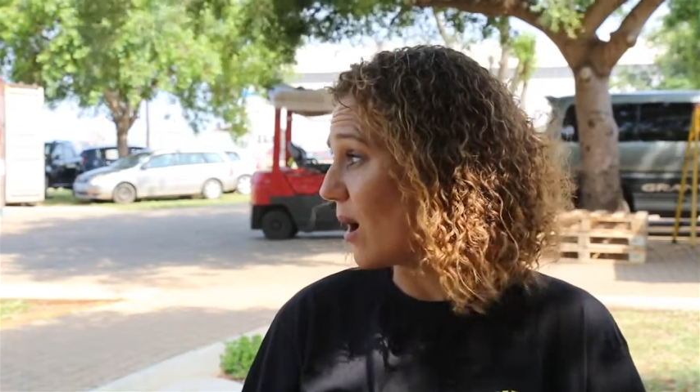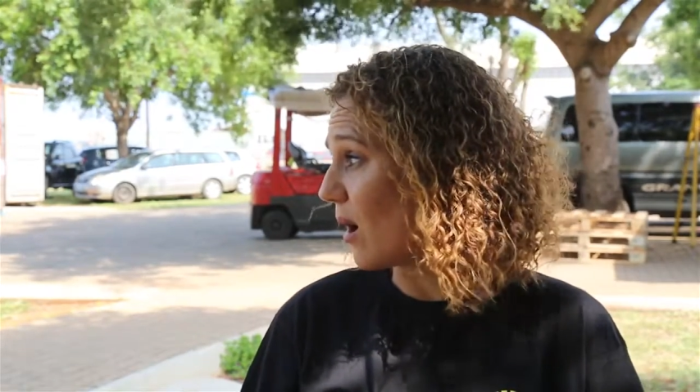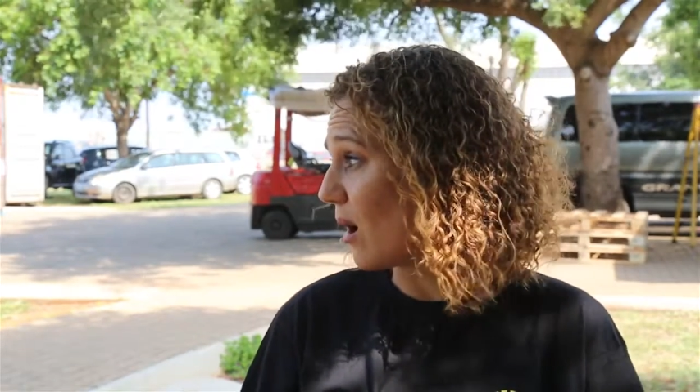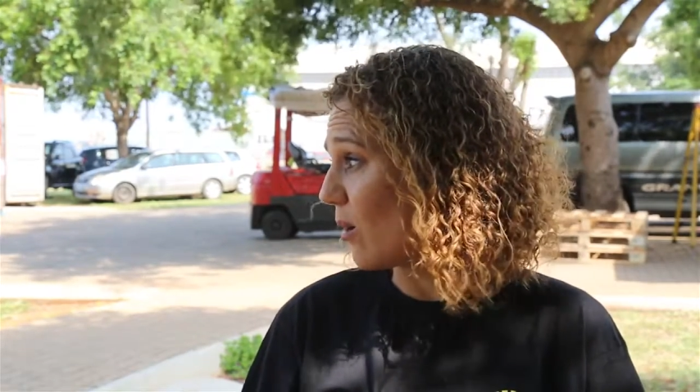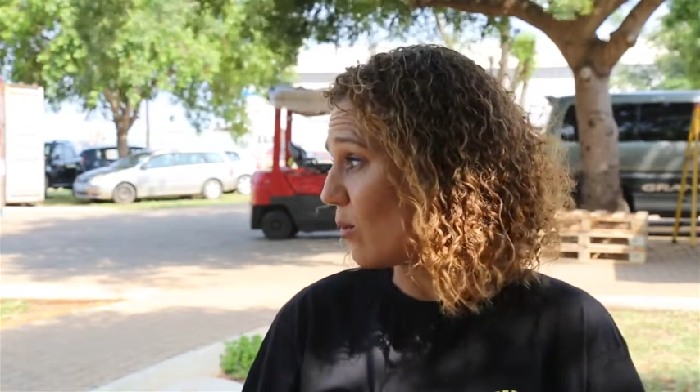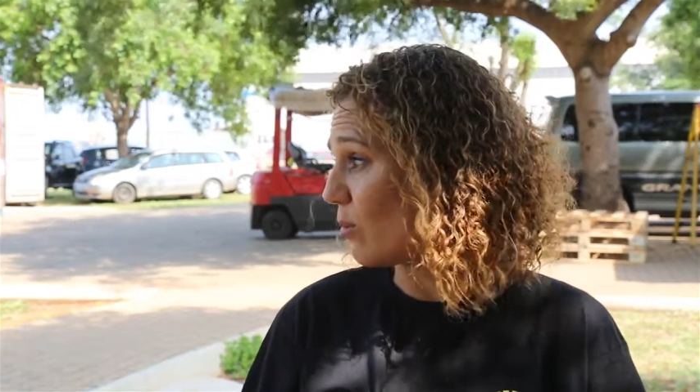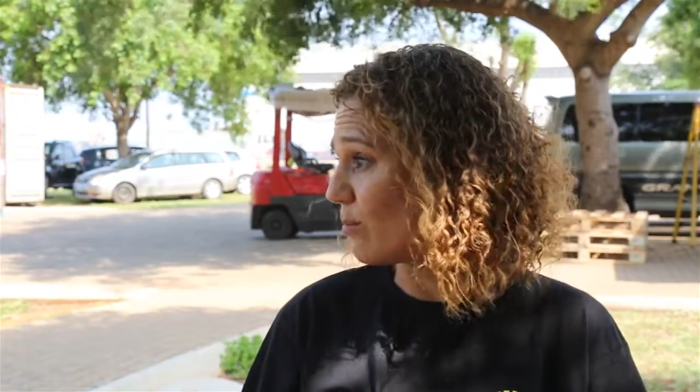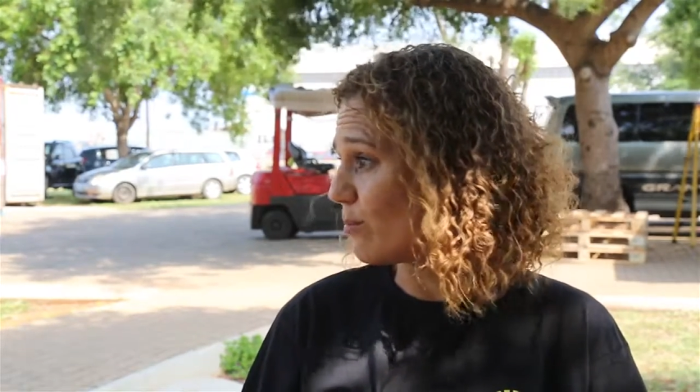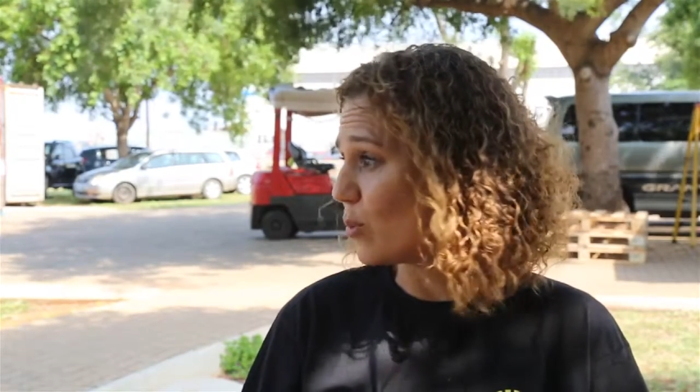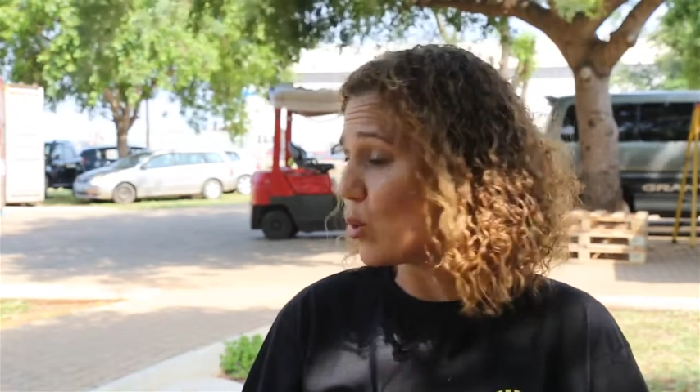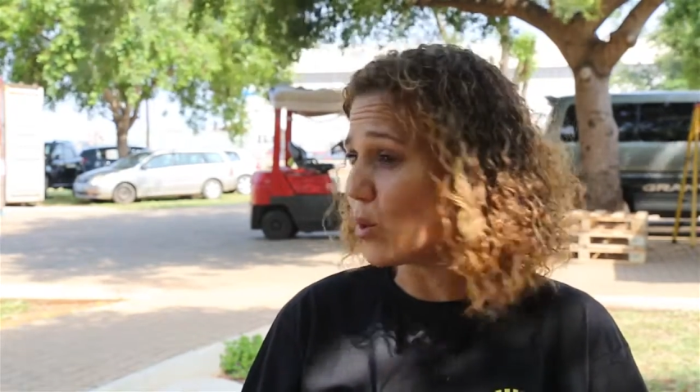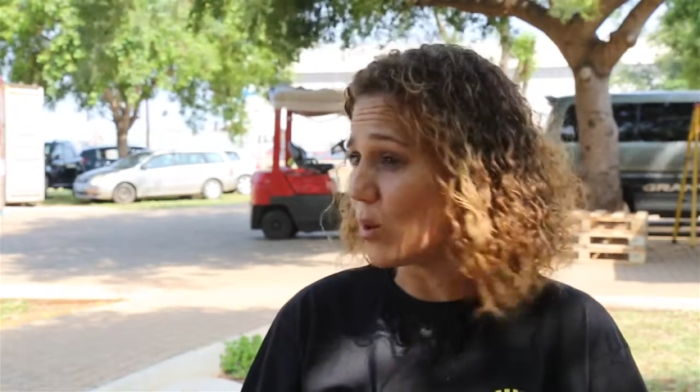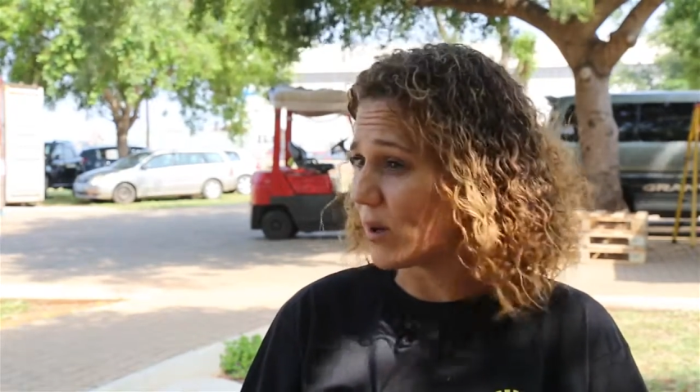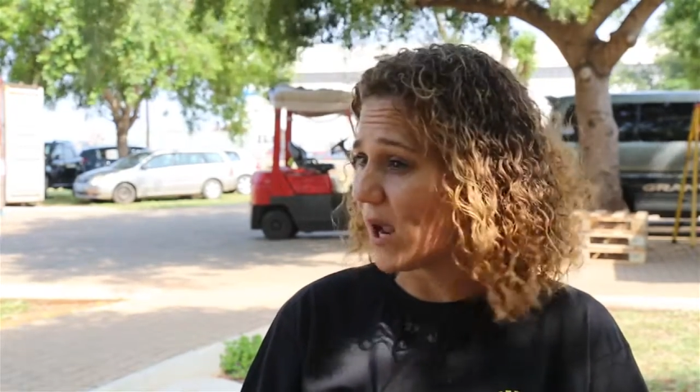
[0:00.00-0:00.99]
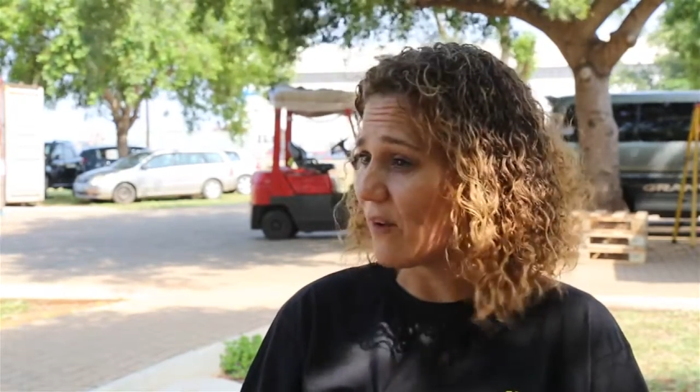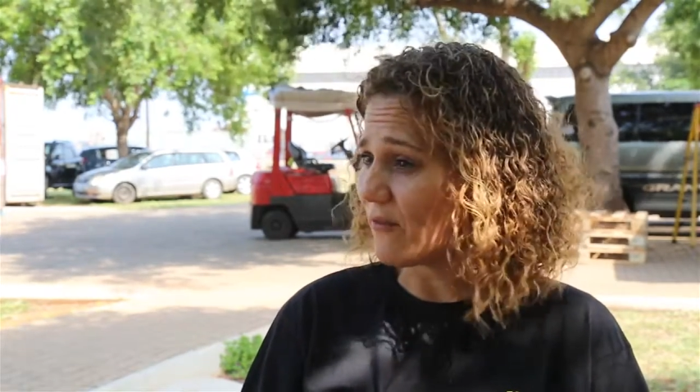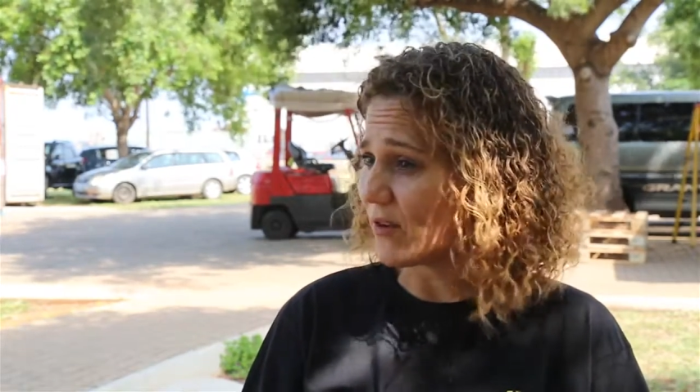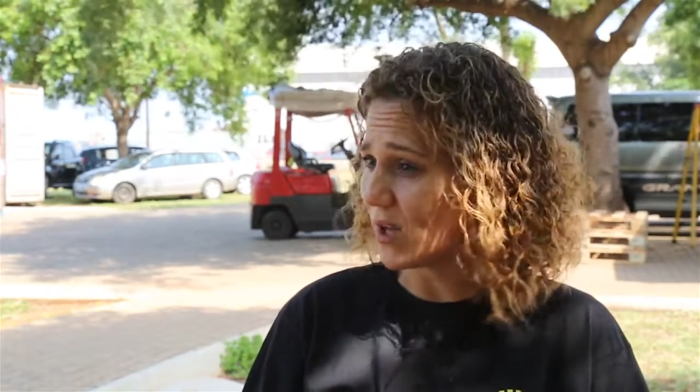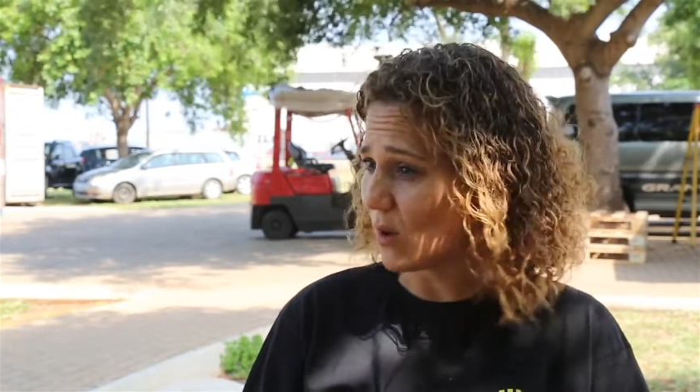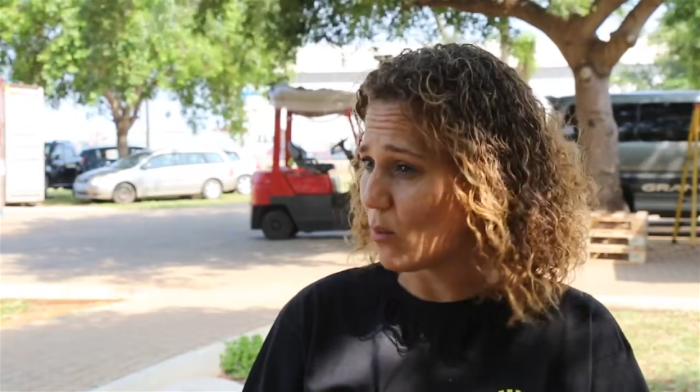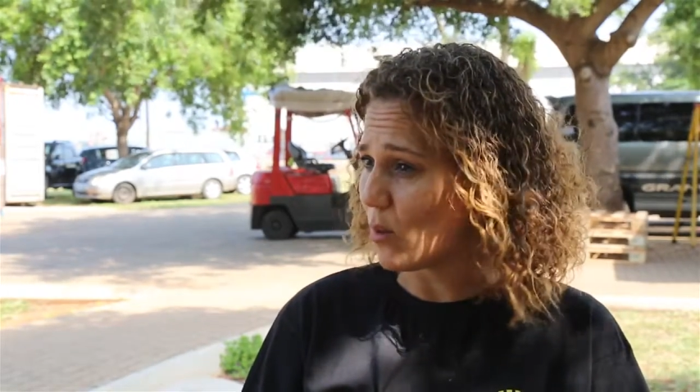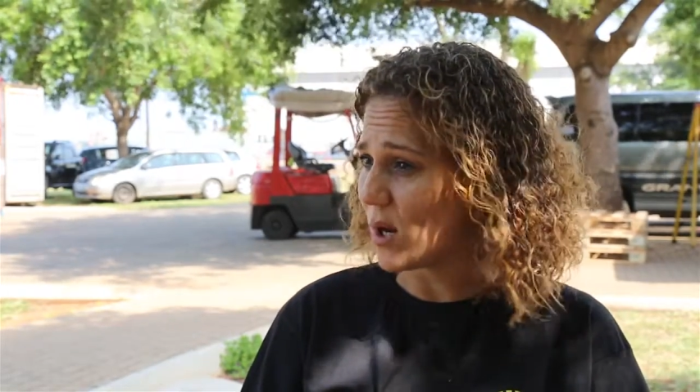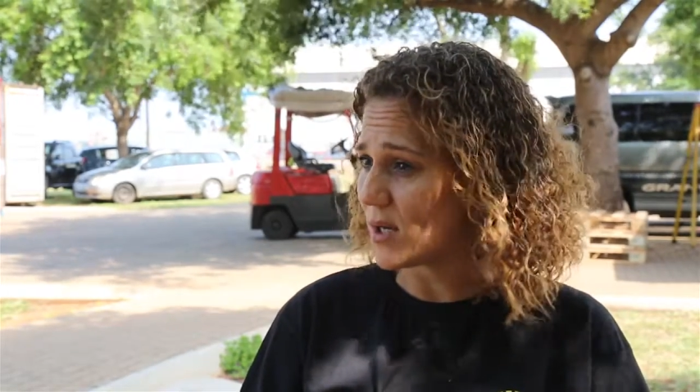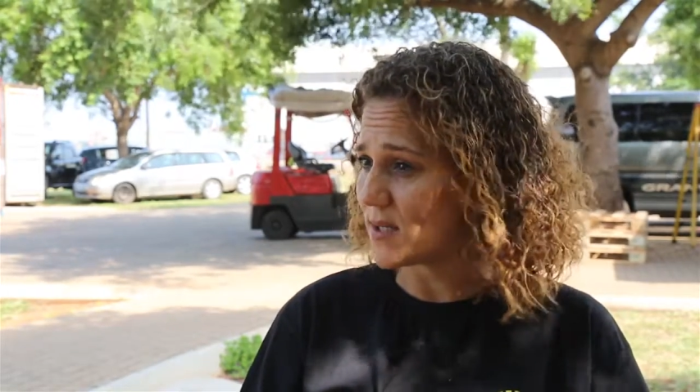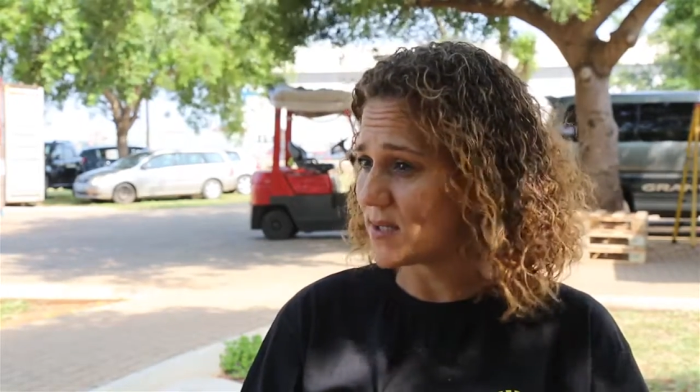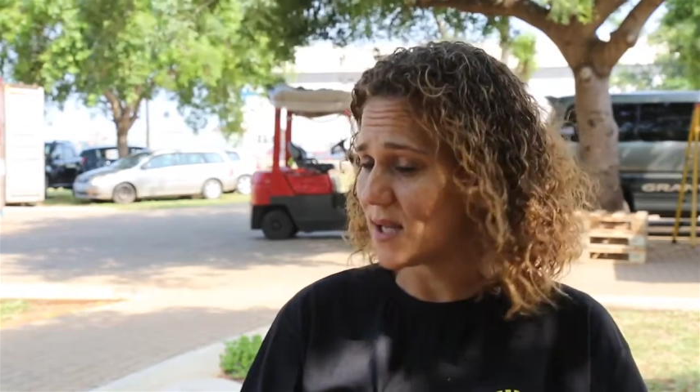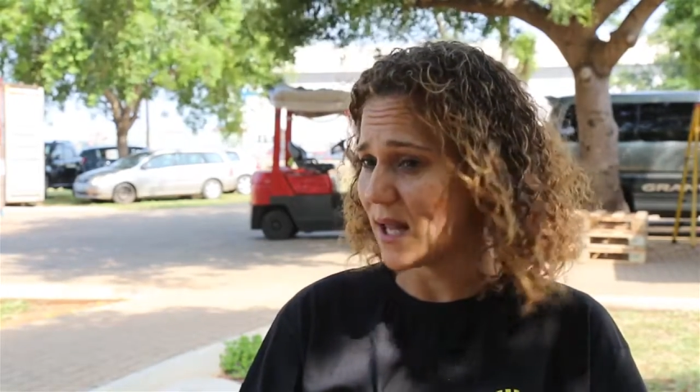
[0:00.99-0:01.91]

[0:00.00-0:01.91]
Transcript: how poor Africa was,